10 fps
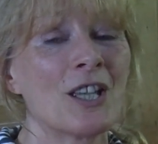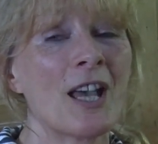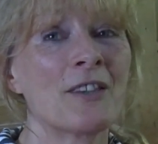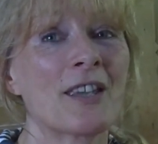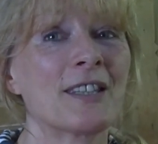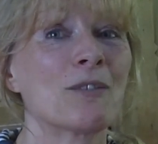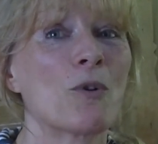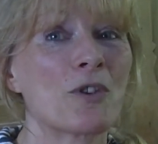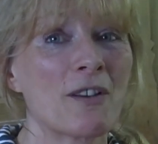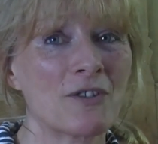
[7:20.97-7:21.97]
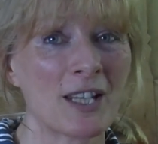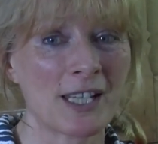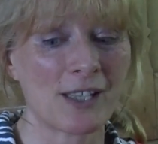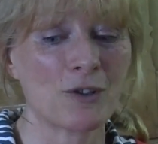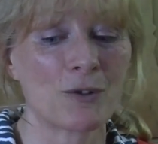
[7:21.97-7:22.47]
And I think what they've done
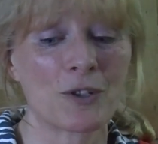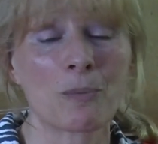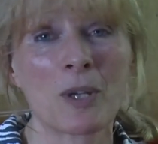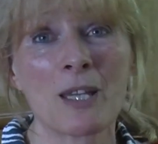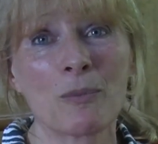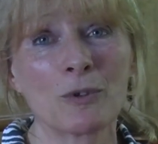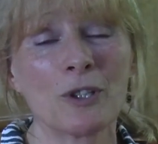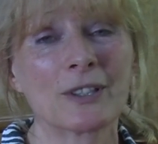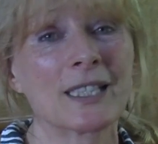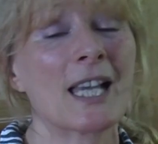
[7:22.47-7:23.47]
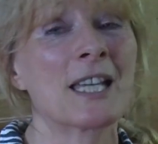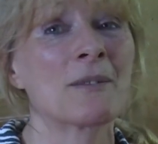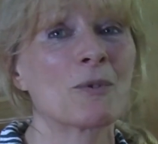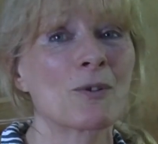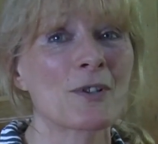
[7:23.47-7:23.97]
is looked at people, looked at
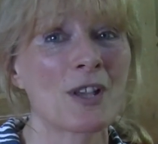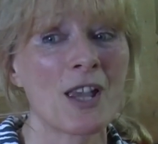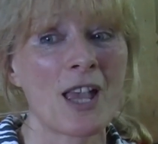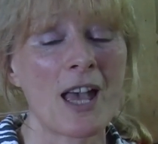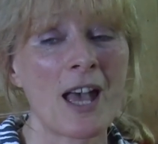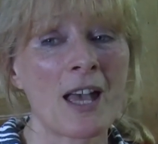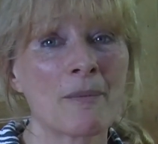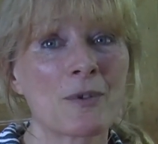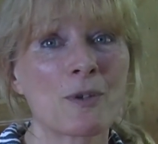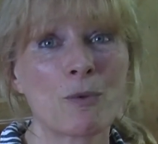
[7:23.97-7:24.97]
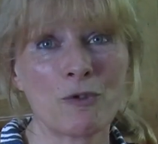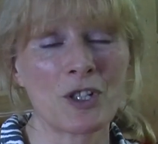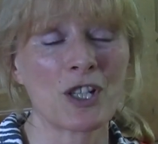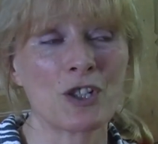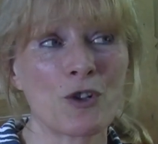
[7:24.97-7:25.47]
animals. So we've
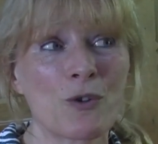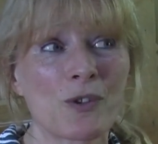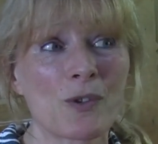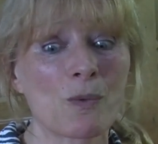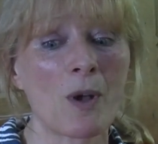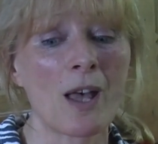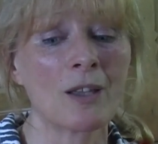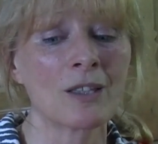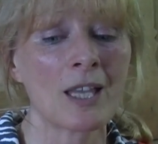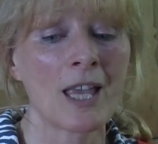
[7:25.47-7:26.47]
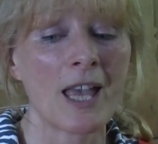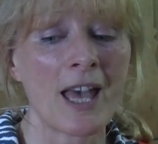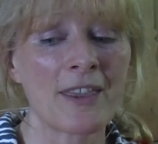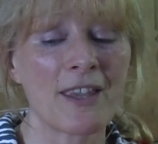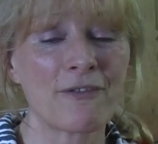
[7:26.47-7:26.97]
done it in dogs as well.
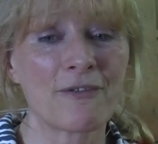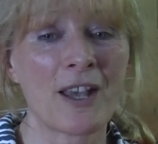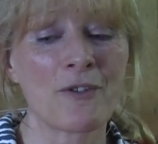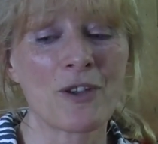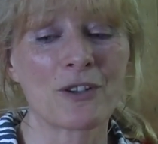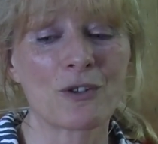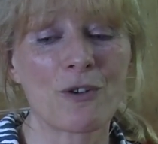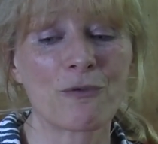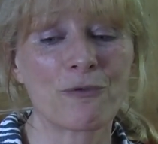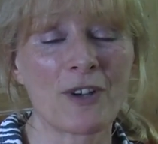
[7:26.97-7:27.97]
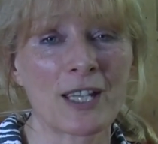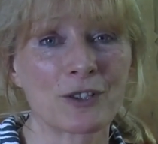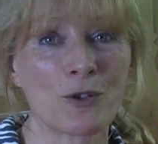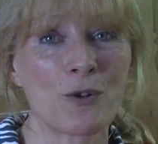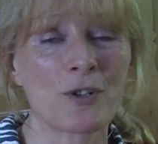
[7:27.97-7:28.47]
And they've found that
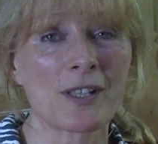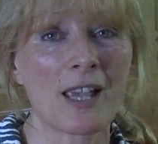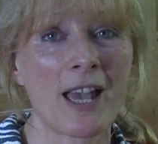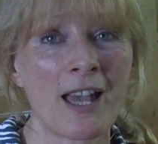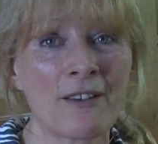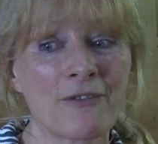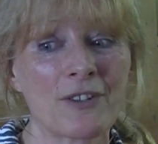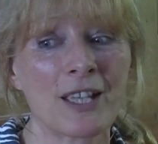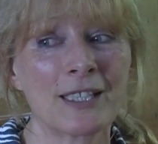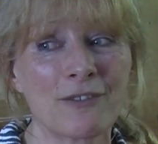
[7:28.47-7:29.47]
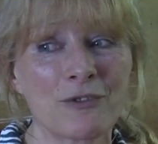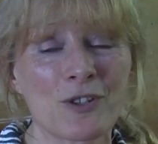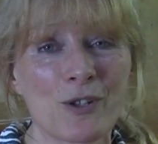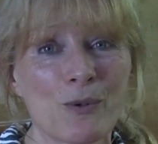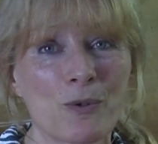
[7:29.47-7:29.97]
fat dogs have a
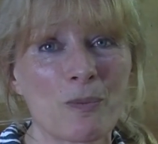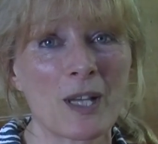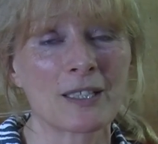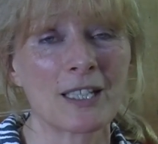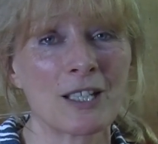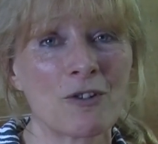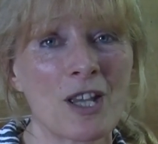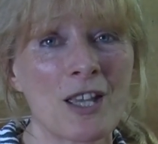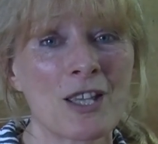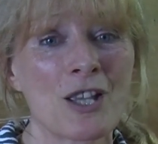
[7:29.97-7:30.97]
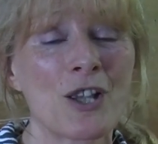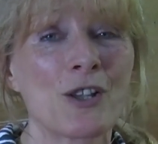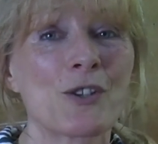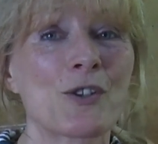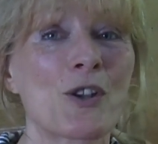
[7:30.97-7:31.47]
different sort of bacteria.
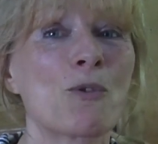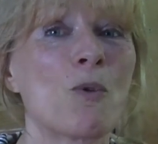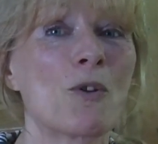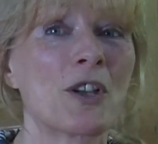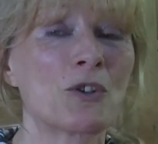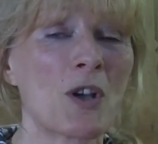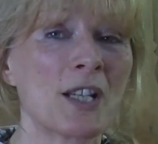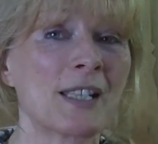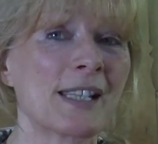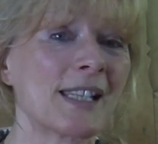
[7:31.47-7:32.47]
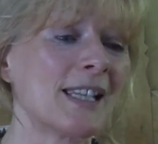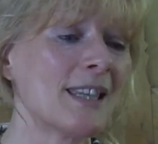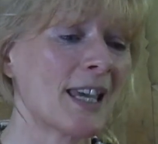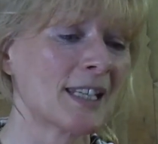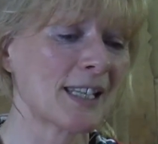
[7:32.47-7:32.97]
So what they're trying to see
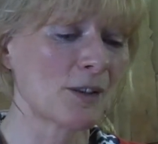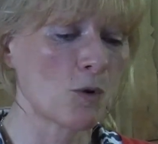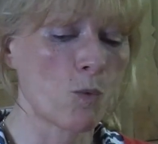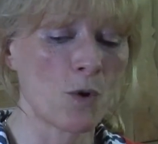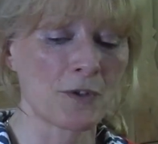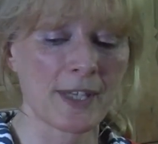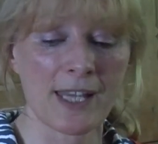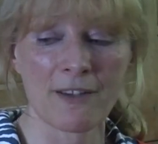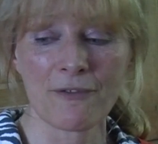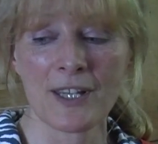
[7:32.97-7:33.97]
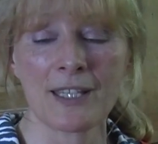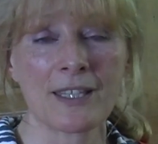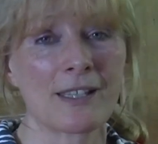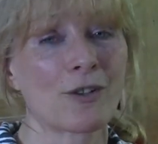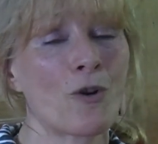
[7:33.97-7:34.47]
then is, once they
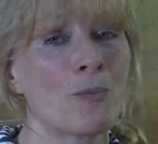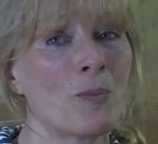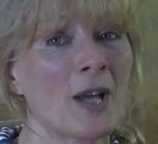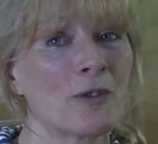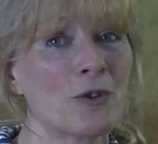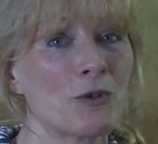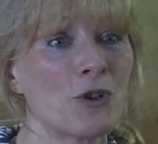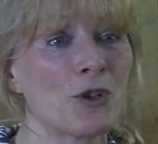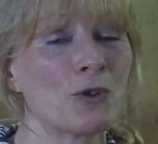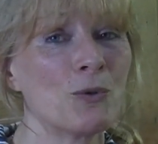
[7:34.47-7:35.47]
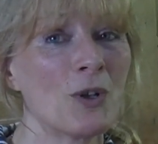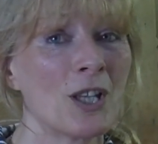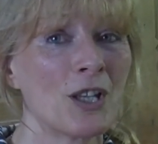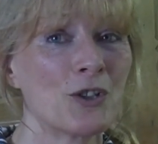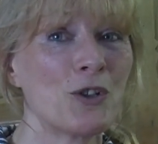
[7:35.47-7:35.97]
feed this compound through,
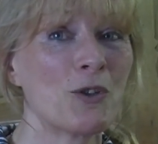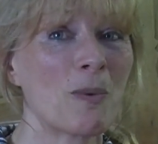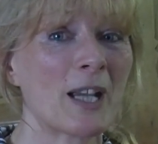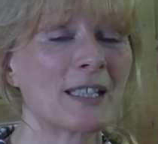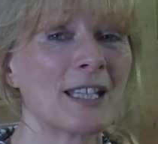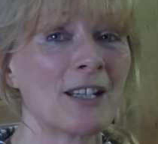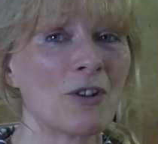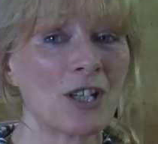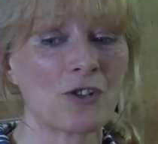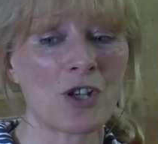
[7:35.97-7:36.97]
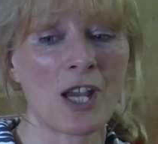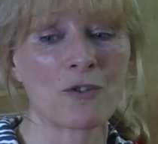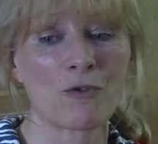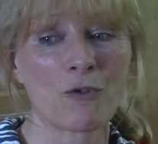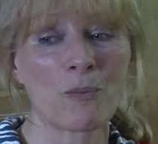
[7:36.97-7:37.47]
do the bacteria
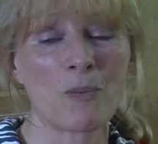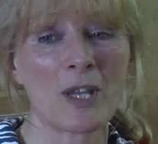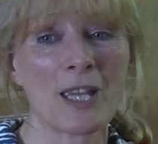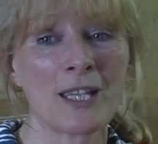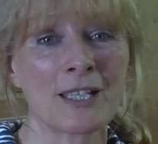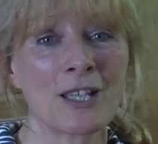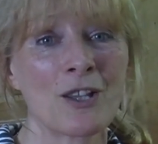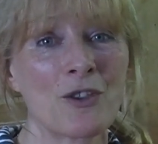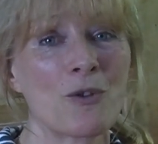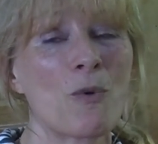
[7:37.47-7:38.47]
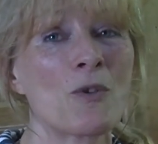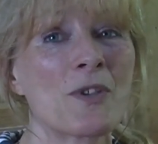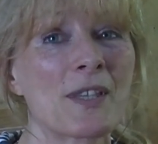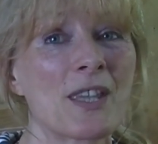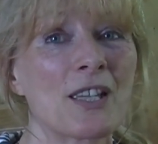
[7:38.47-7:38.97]
change from being the
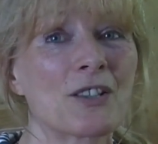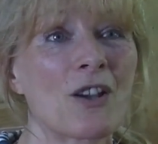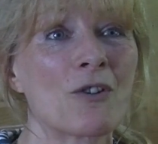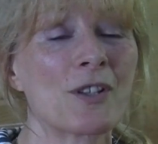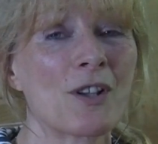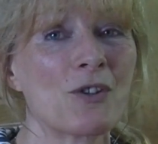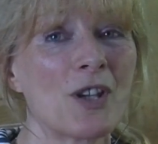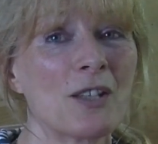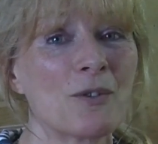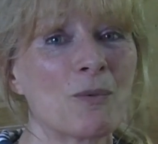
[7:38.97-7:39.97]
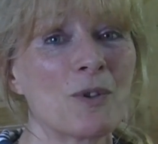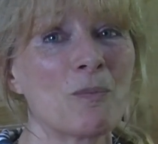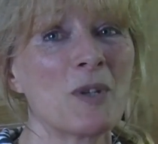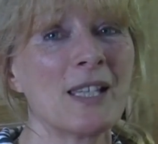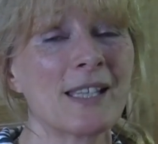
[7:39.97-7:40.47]
ones that are associated with
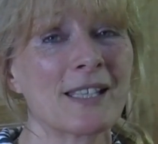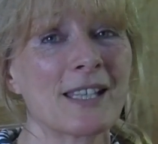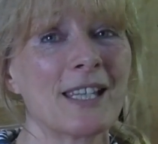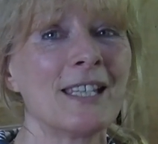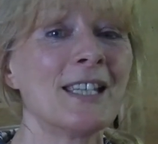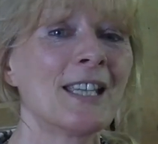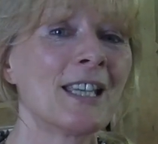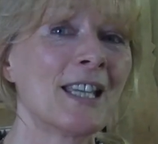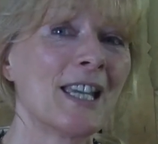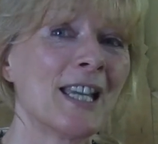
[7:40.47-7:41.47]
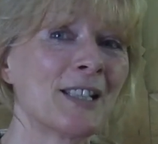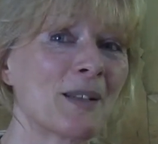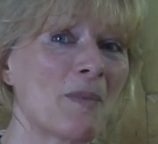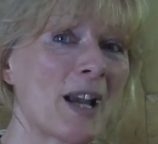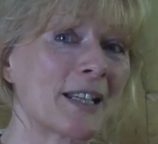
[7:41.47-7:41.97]
obesity
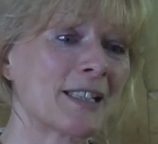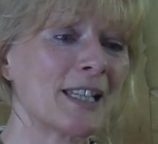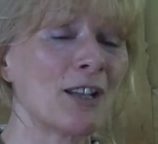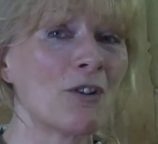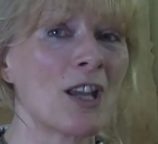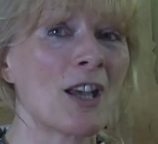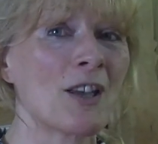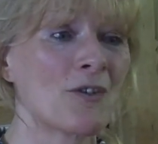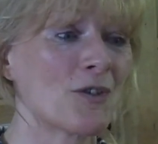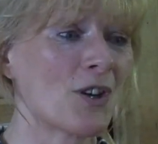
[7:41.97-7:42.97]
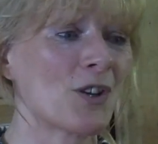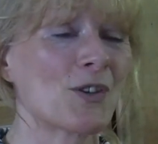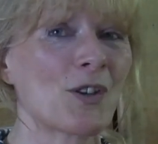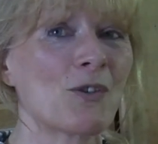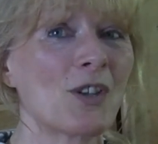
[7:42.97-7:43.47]
into bacteria that are
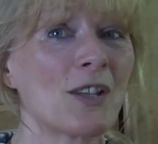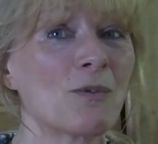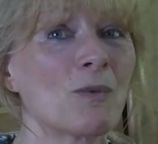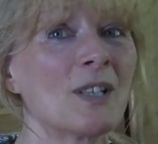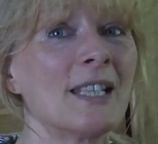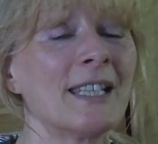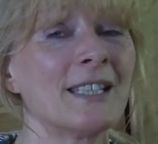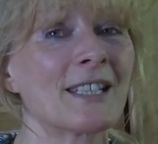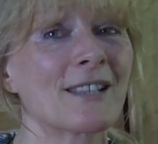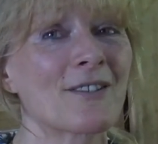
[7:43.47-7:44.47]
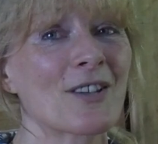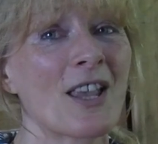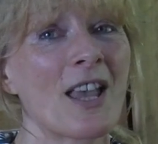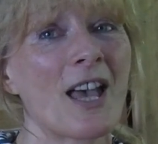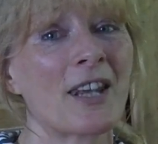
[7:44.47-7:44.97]
associated with leanness?
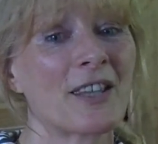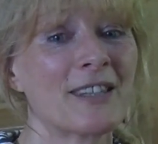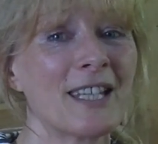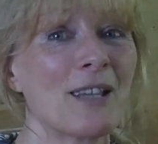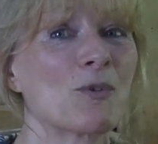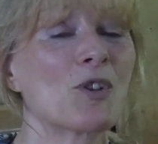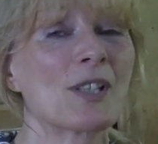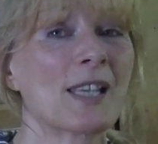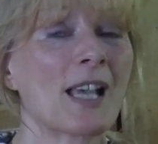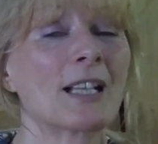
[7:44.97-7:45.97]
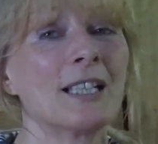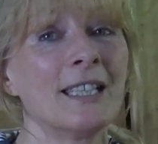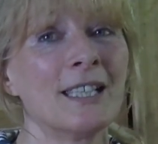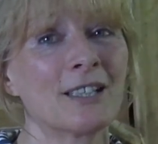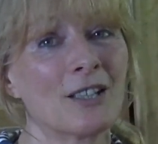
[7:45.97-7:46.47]
And I think it was just that
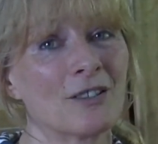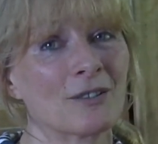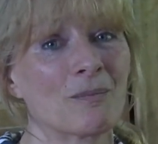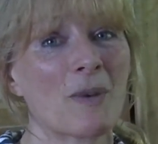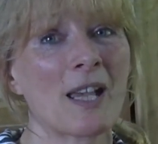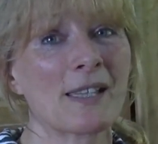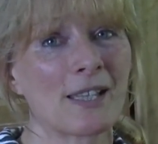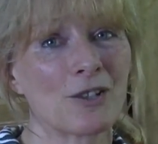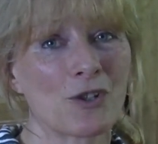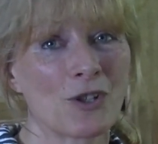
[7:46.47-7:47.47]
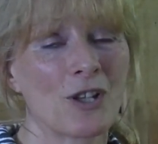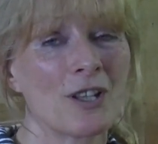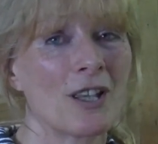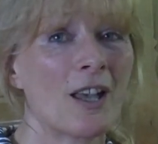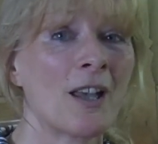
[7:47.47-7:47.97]
clear-cut passage,
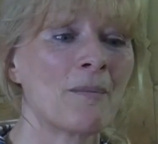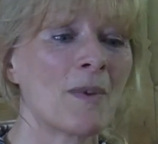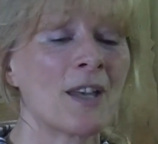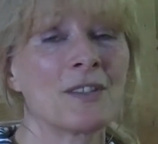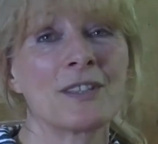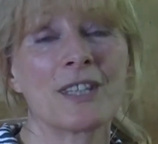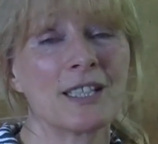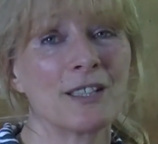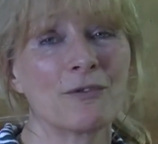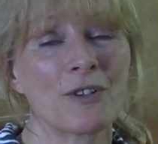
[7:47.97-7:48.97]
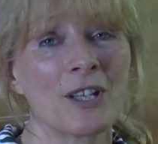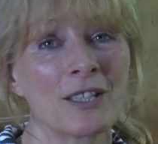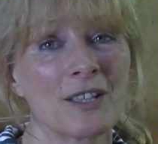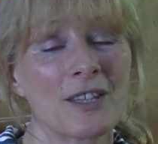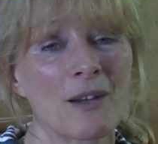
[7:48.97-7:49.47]
and they did
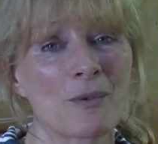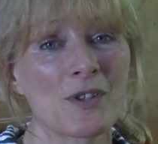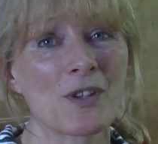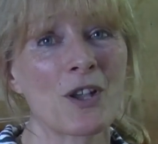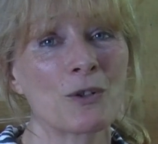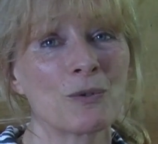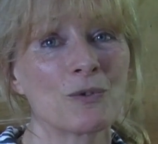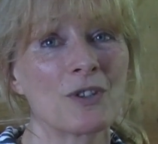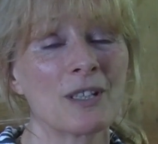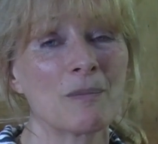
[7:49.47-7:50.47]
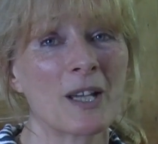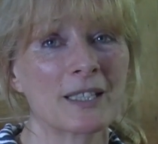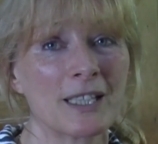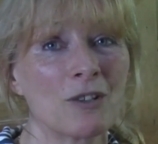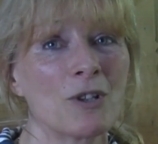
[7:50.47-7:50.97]
find that that was so. The
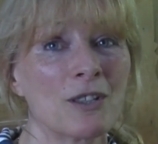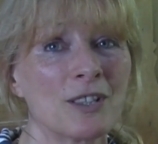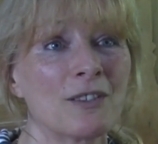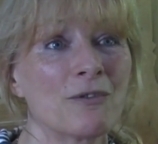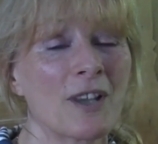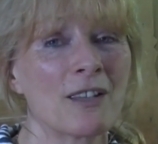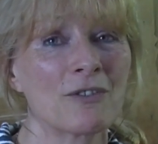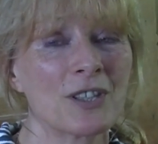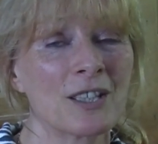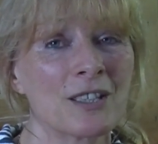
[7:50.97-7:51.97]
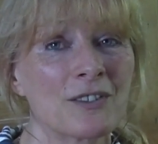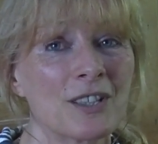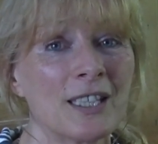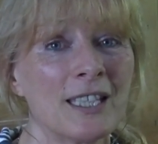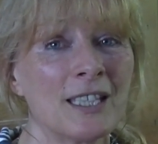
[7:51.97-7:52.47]
bacteria did favour
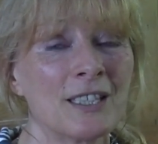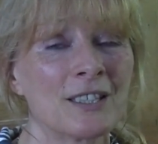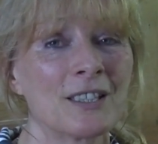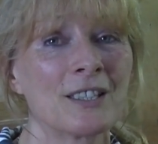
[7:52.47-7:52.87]
the lean.